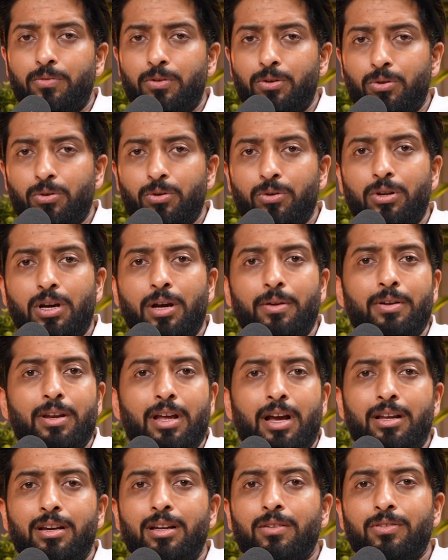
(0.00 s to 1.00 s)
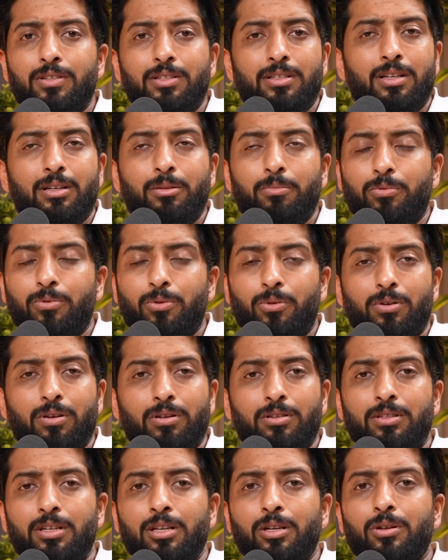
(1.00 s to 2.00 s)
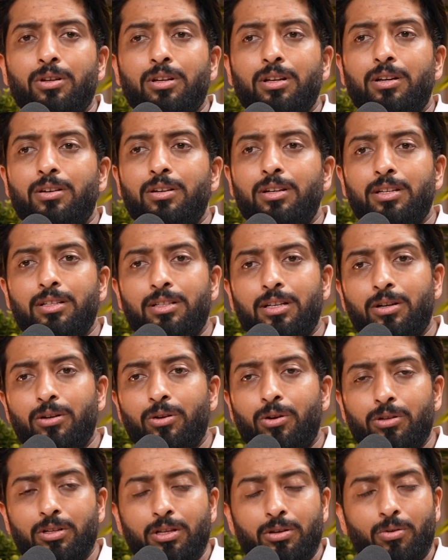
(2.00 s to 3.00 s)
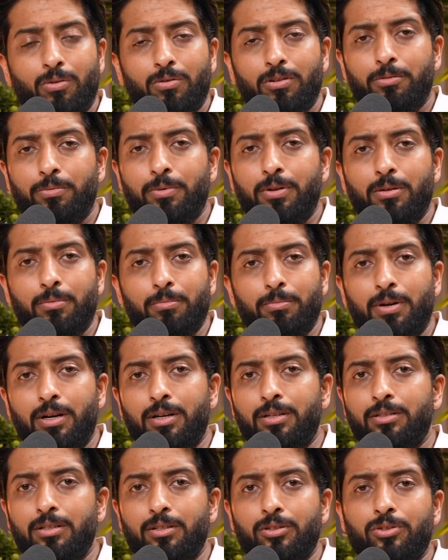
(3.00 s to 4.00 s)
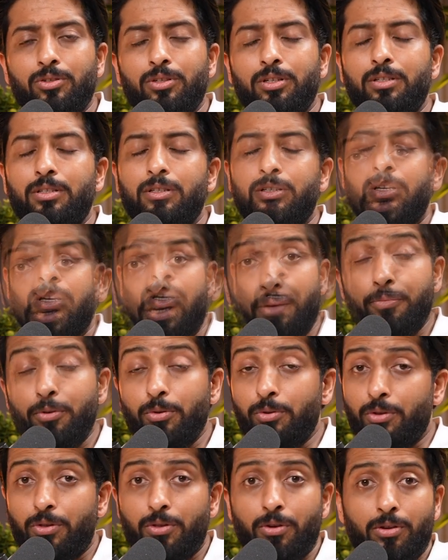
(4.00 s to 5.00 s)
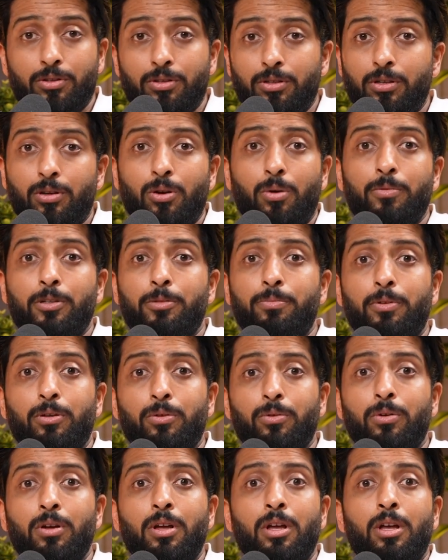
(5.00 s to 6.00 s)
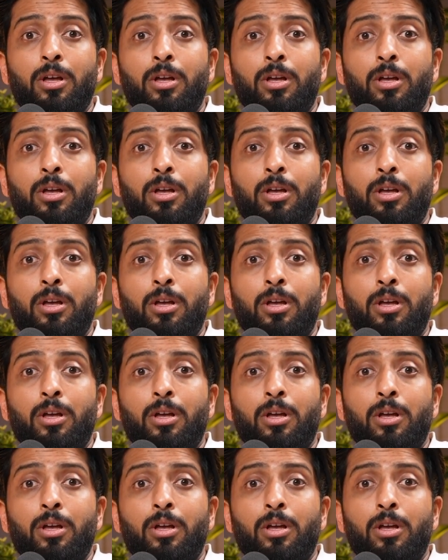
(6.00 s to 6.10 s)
We're not going to, I never sell a product singularly. There'll always be comparison sheets. Let me know your thoughts in the comments below.